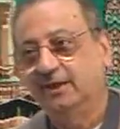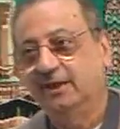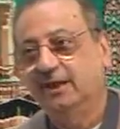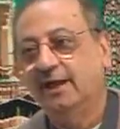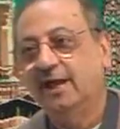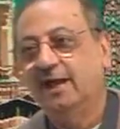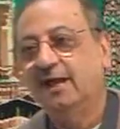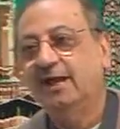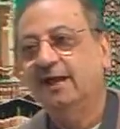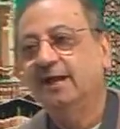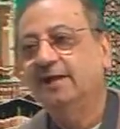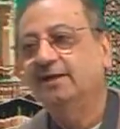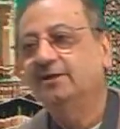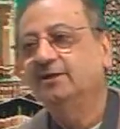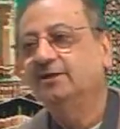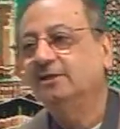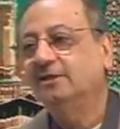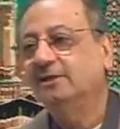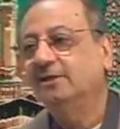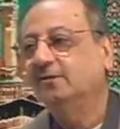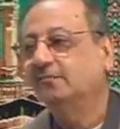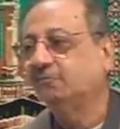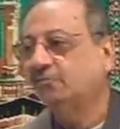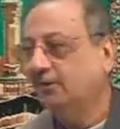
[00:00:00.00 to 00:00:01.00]
And
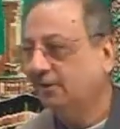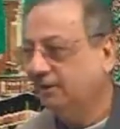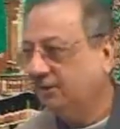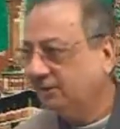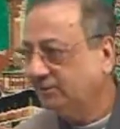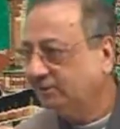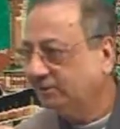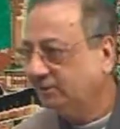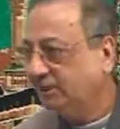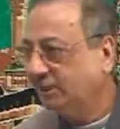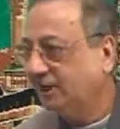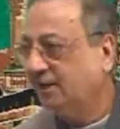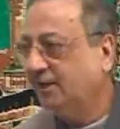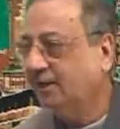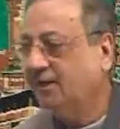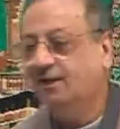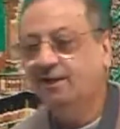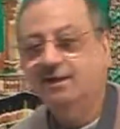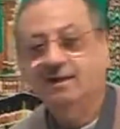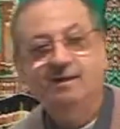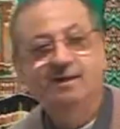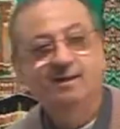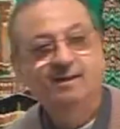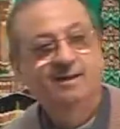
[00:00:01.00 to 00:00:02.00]
it will, inshallah,